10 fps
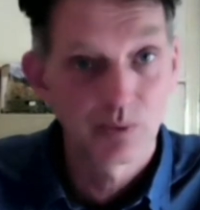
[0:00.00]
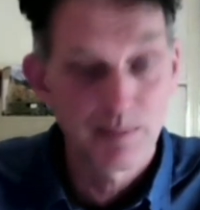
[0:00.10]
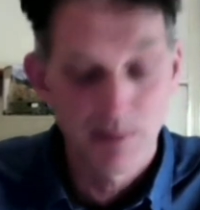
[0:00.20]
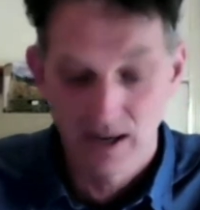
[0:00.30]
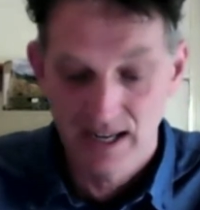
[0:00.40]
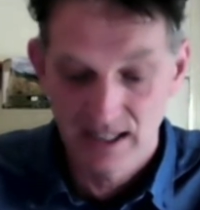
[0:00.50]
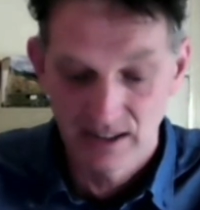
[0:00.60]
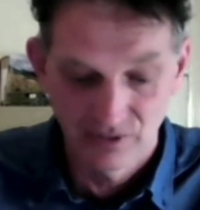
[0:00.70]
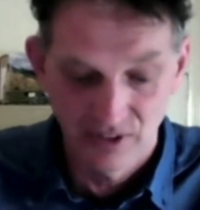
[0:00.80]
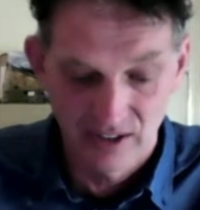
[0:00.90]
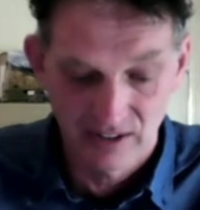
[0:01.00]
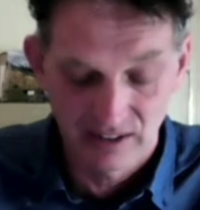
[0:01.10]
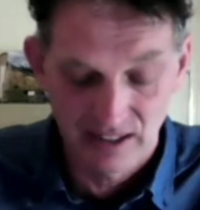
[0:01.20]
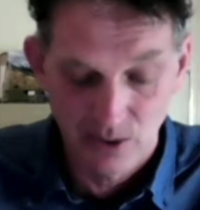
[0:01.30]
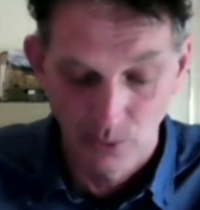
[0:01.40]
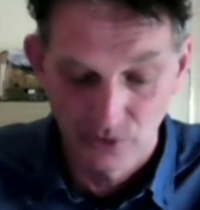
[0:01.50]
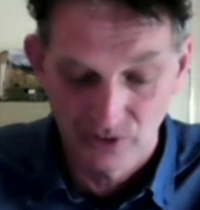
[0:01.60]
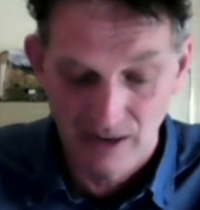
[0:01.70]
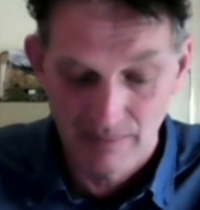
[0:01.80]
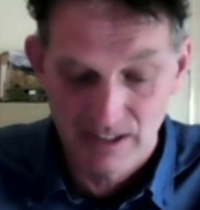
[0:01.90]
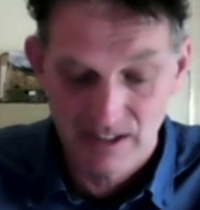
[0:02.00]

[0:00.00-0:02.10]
we might inadvertently cause damage